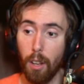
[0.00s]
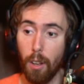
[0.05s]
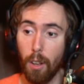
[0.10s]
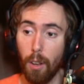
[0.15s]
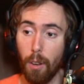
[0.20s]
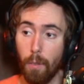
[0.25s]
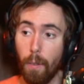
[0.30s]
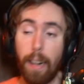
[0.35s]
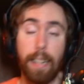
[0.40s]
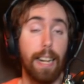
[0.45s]

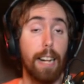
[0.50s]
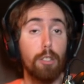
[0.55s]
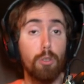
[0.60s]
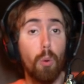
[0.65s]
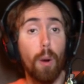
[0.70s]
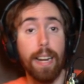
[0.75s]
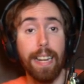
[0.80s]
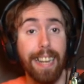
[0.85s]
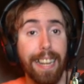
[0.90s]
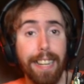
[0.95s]
Like that's
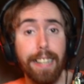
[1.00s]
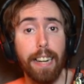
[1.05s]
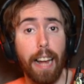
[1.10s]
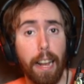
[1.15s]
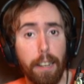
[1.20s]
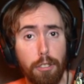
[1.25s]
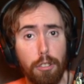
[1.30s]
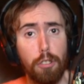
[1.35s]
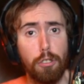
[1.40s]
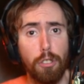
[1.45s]
why Ian
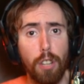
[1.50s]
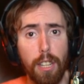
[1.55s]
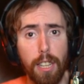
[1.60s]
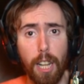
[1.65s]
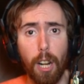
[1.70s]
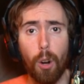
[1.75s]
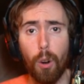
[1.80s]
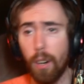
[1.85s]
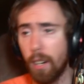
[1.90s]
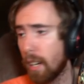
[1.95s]
has to sit
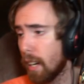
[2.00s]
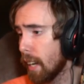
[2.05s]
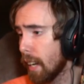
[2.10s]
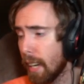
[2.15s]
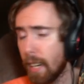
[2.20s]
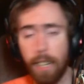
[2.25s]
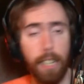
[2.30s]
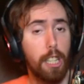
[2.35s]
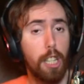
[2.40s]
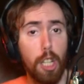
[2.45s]
there in
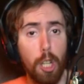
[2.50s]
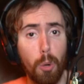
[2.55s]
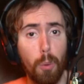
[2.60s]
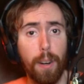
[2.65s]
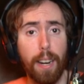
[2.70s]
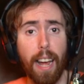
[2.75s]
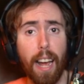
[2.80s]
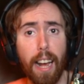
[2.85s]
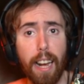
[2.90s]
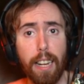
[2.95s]
the
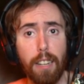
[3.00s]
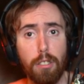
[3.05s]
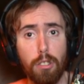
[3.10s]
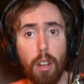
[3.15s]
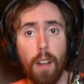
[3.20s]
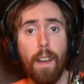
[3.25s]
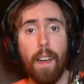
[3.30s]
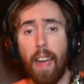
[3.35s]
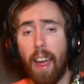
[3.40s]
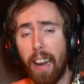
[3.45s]
Q&As
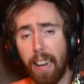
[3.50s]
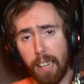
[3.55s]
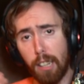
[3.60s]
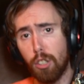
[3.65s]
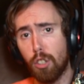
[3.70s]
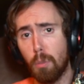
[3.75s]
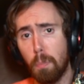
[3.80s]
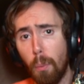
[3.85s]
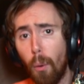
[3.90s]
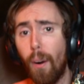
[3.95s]
and
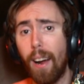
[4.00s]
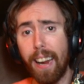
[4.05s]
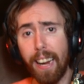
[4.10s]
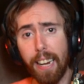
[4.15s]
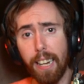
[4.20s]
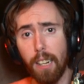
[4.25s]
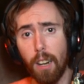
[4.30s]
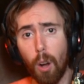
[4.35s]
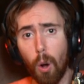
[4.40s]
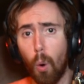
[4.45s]

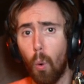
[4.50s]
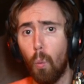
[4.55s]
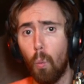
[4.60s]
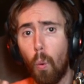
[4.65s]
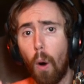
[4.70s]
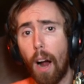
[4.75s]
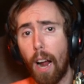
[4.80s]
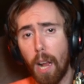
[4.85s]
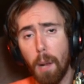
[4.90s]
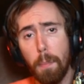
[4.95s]
explain
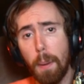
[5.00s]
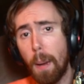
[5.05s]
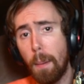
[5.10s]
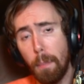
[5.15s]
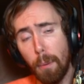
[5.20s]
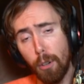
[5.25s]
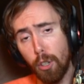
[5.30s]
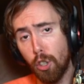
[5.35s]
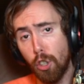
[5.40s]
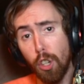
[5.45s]
why
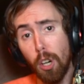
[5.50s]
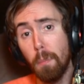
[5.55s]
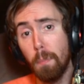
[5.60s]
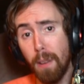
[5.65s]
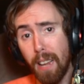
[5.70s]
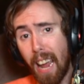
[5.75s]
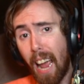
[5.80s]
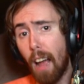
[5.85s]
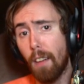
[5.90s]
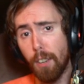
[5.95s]
people should
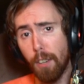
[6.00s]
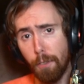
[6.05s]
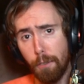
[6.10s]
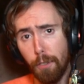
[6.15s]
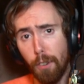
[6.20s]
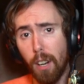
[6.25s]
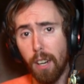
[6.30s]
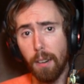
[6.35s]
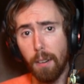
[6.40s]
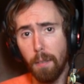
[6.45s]
be having
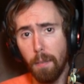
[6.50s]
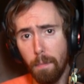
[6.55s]
fun.